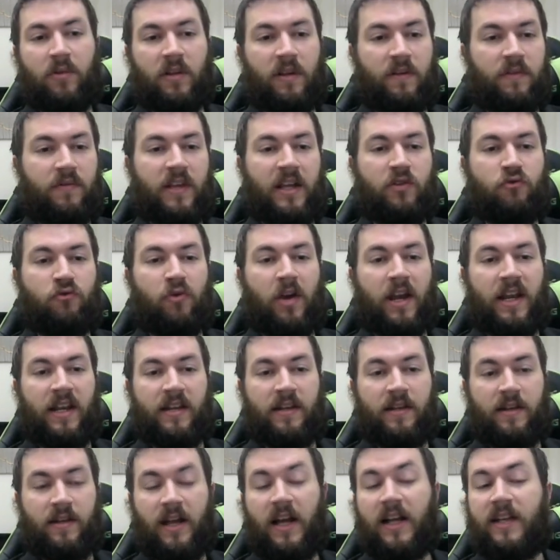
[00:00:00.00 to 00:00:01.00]
if they trade
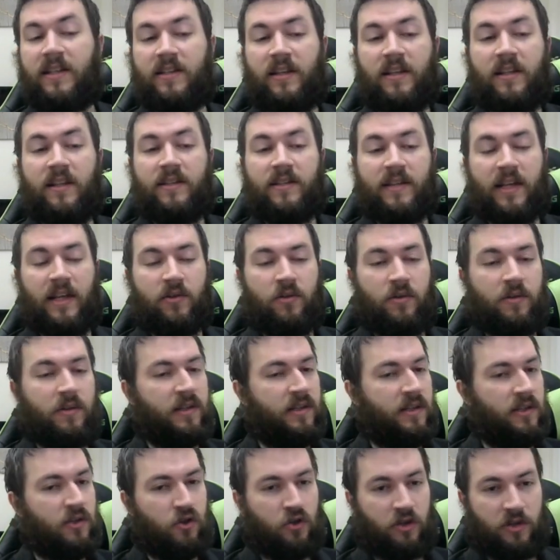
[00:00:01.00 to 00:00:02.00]
knights in the center,
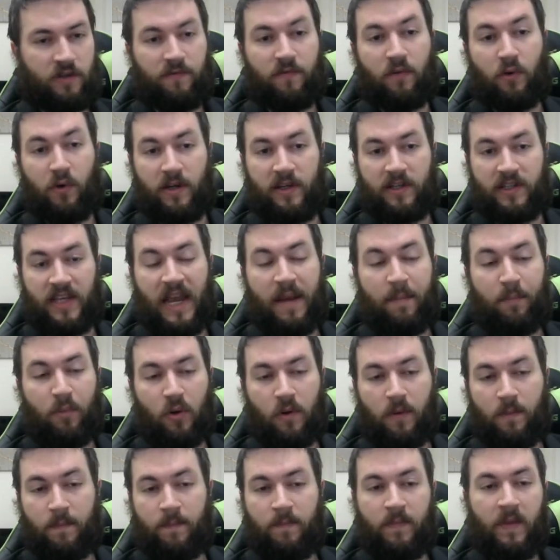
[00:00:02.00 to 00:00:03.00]
this is just for
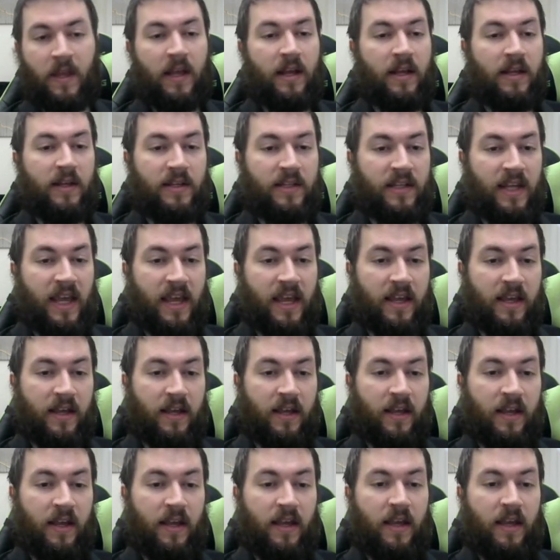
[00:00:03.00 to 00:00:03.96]
example, take,